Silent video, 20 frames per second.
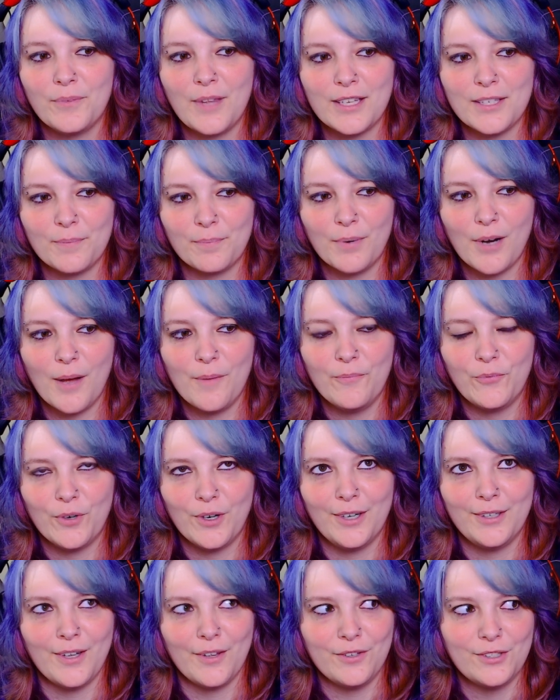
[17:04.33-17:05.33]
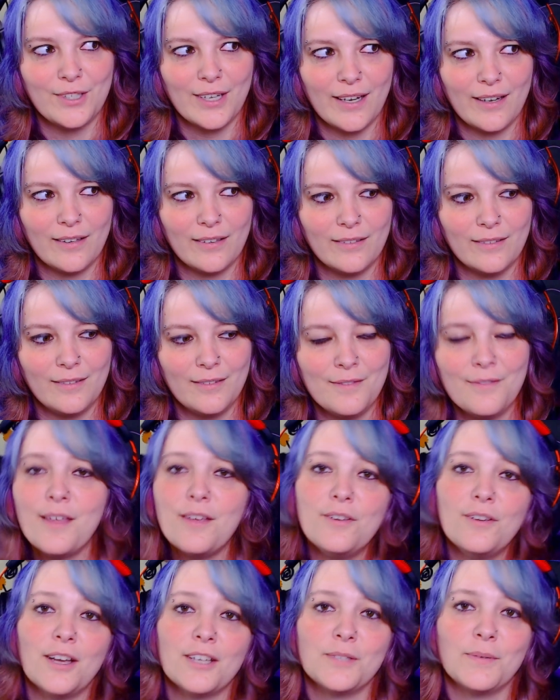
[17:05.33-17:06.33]
That's a problem for another day.
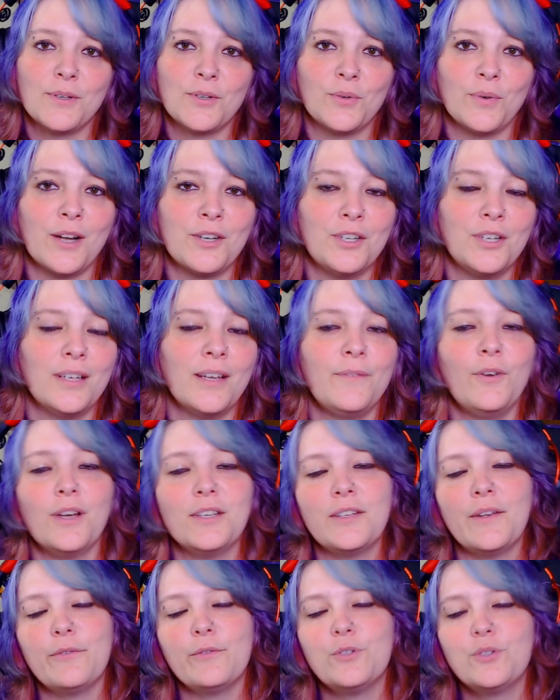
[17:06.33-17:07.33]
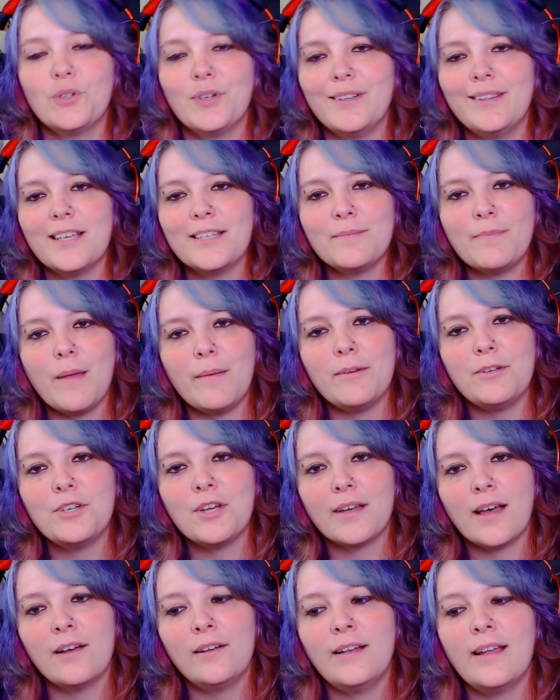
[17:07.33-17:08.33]
Thank you guys so much for watching. If you guys have enjoyed this, maybe
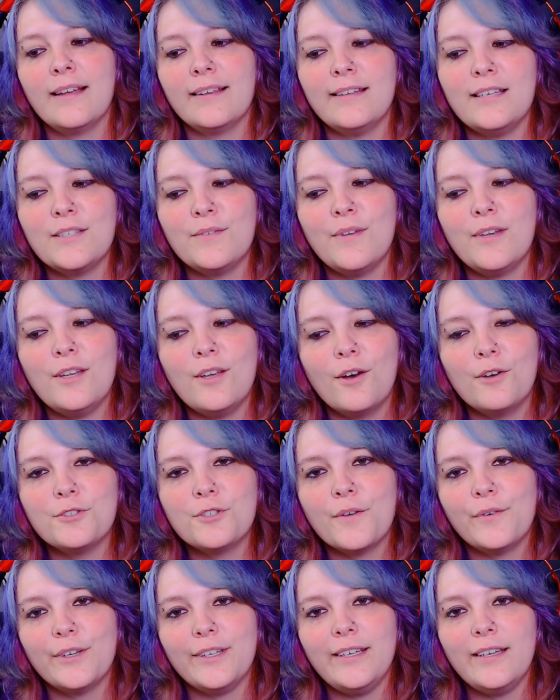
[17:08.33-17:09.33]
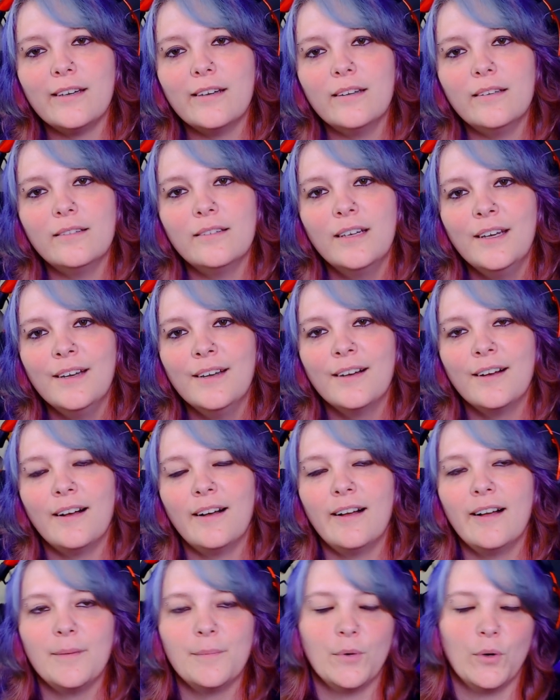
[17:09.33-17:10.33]
check out like these videos over here,
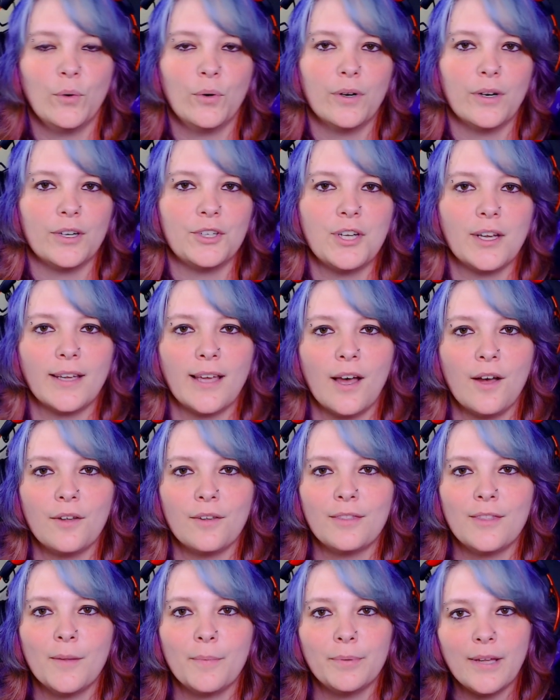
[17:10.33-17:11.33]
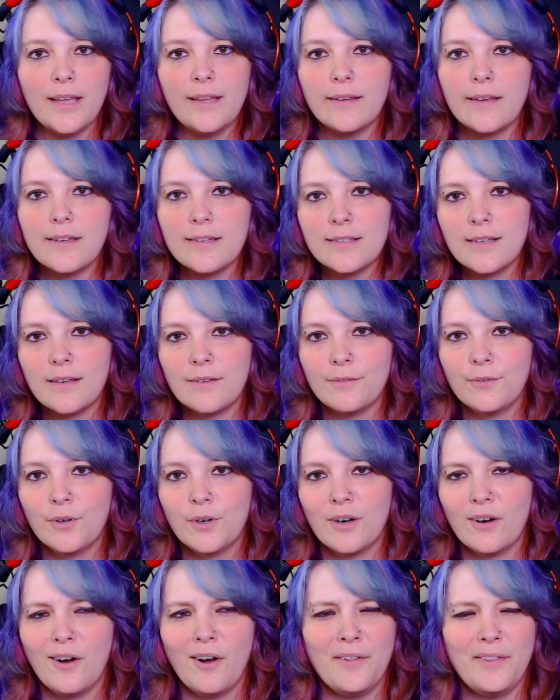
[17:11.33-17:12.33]
um, or check out the playlist
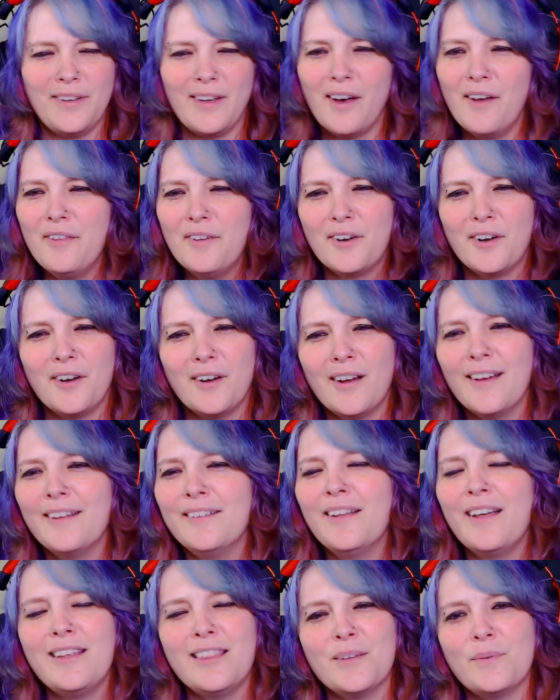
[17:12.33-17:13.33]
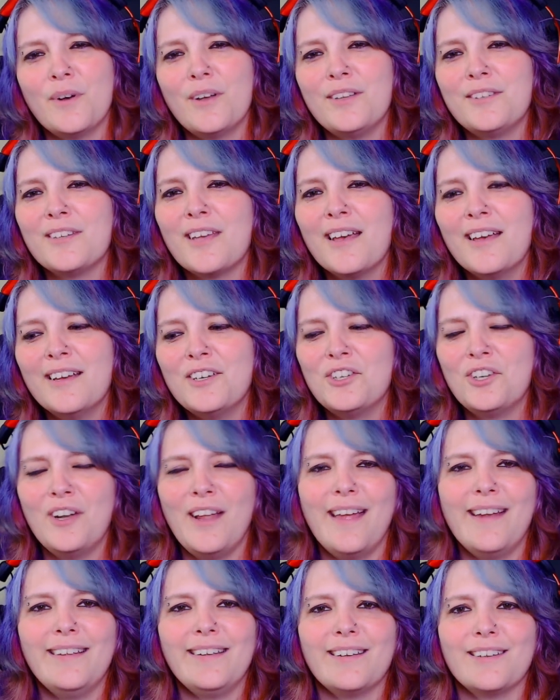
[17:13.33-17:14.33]
for all the other Night in the Woods
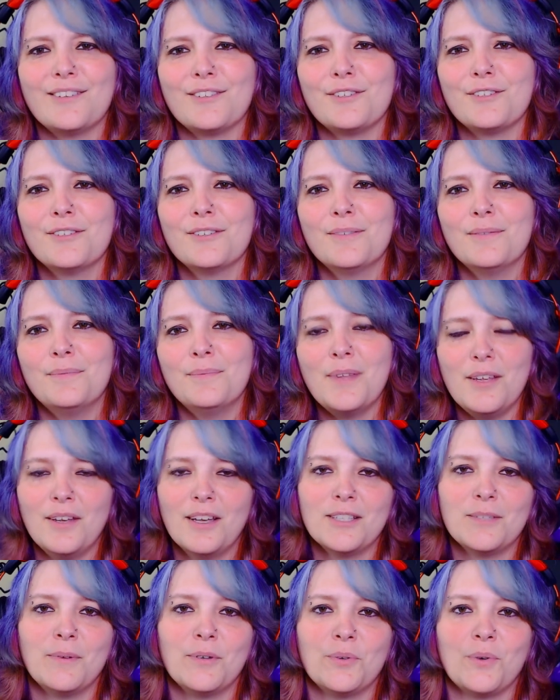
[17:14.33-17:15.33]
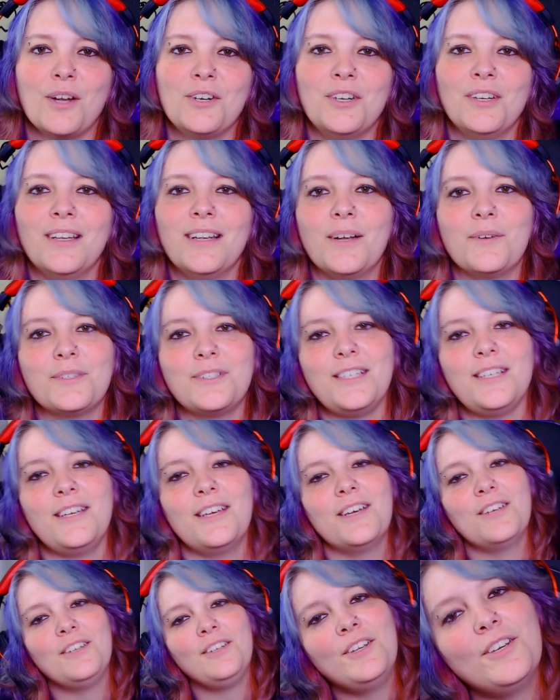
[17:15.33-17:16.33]
shenanigans. Thank you guys so much for watching, and I will
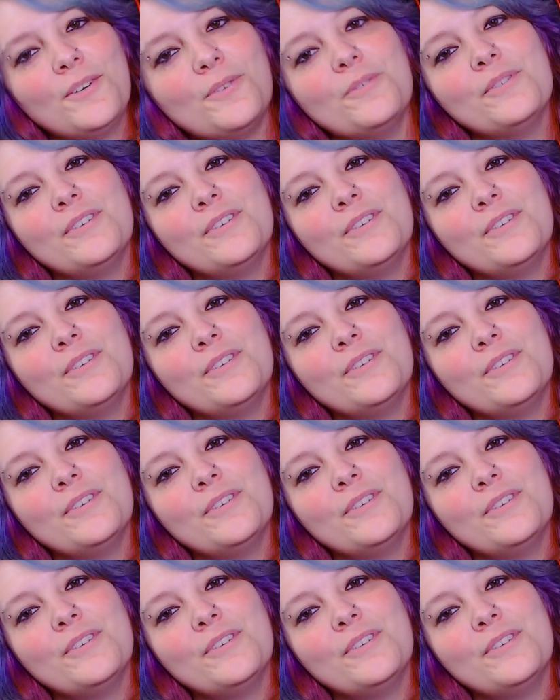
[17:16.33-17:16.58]
see you